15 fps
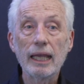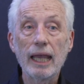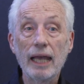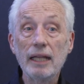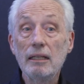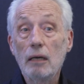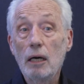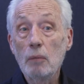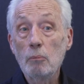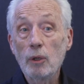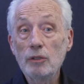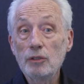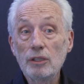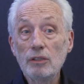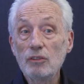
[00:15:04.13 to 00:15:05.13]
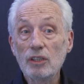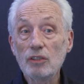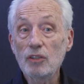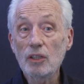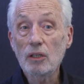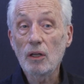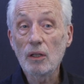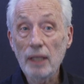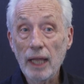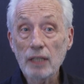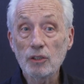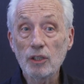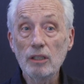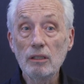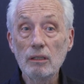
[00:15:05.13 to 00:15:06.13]
And emergence is a
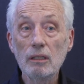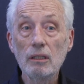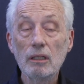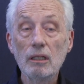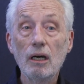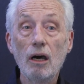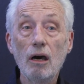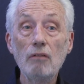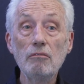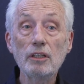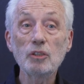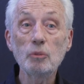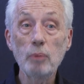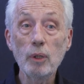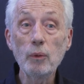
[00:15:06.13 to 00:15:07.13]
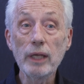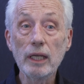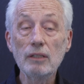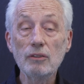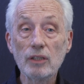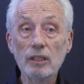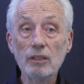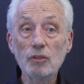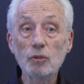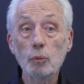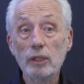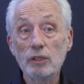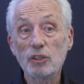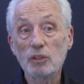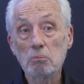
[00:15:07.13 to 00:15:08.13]
collection of experiences
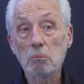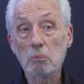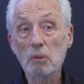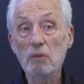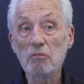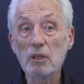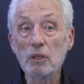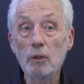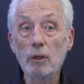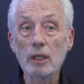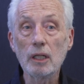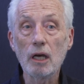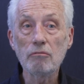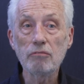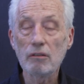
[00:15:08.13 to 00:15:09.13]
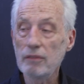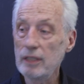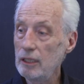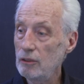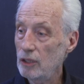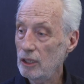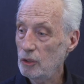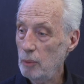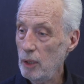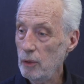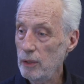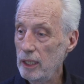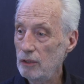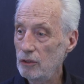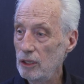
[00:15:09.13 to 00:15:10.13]
which, if there are enough of these
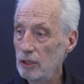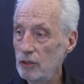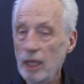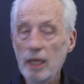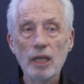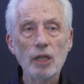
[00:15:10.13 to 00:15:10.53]
experiences,